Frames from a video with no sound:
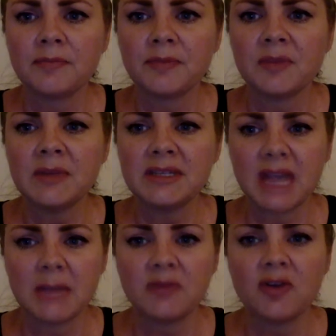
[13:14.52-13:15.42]
You've been
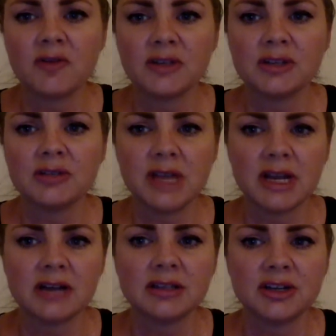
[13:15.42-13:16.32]
Diamond for over 2
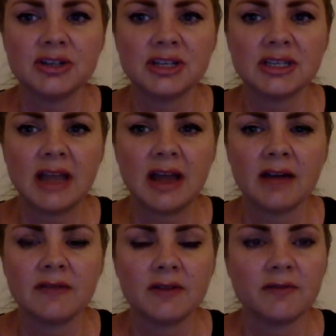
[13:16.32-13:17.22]
years and you're just now
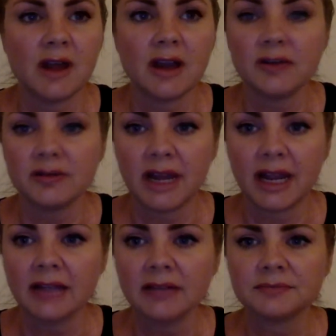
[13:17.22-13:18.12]
out of your funk and
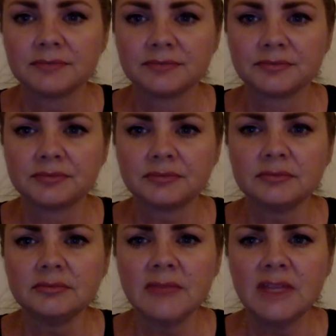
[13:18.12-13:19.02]
running.
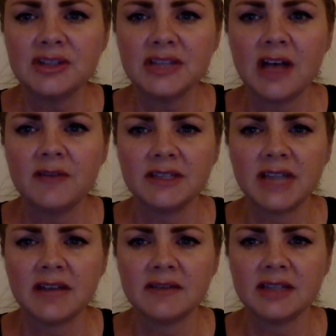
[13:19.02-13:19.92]
Yourself is a
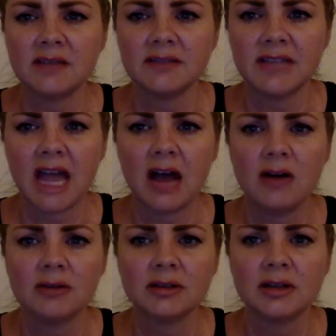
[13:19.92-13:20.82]
ton of
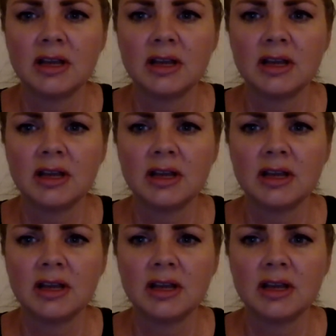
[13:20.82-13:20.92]
self-doubt.